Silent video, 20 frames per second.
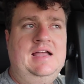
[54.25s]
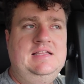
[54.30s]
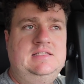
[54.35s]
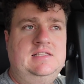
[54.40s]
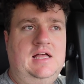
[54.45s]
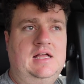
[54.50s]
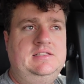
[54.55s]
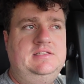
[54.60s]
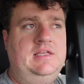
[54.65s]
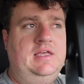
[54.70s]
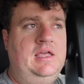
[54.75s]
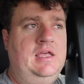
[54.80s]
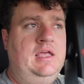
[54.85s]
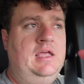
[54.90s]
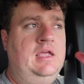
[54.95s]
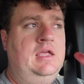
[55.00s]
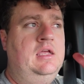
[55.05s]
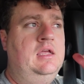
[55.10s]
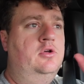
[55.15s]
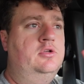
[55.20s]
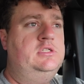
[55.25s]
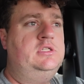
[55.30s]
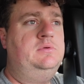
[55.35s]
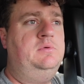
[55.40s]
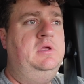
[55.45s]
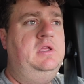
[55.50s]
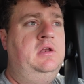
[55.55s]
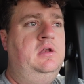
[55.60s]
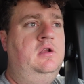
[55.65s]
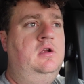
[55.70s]
iced latte, no
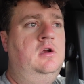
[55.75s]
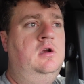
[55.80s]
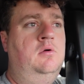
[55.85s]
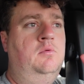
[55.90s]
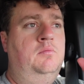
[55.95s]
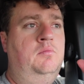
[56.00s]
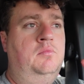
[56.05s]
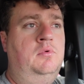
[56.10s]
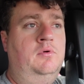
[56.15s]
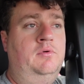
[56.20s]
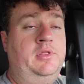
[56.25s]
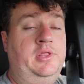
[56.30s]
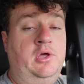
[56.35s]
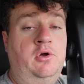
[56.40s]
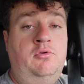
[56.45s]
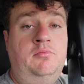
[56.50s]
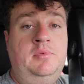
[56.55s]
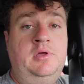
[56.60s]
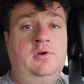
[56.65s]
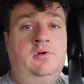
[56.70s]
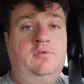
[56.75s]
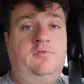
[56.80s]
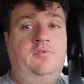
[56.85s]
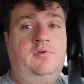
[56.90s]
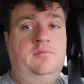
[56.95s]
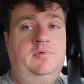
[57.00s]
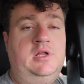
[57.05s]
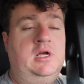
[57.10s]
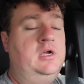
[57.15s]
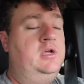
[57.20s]
sweetener, but with oat milk
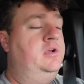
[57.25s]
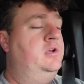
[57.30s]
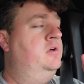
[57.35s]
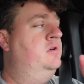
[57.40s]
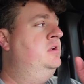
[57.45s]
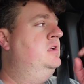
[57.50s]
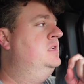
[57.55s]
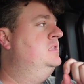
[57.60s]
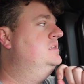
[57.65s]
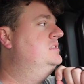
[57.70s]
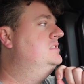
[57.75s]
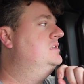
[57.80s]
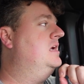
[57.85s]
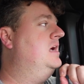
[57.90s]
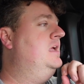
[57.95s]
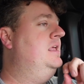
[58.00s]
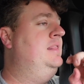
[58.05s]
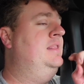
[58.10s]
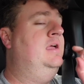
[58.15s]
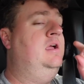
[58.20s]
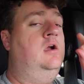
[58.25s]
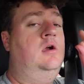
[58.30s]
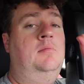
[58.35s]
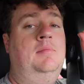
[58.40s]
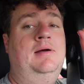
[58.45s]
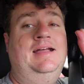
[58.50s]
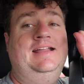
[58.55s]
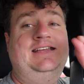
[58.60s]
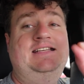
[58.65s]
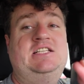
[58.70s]
from Dunkin' Donuts, and they are
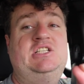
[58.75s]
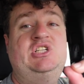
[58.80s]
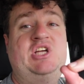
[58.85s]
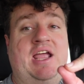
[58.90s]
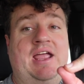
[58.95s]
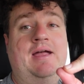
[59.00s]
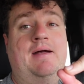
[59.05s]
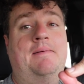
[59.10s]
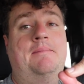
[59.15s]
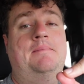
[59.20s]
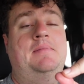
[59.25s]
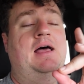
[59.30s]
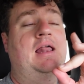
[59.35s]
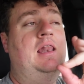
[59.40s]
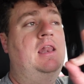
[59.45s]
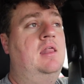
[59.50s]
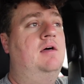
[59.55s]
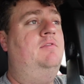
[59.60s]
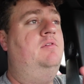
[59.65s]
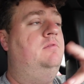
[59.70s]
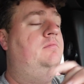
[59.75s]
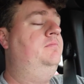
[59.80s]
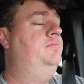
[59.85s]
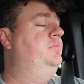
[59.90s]
my jam. I love them.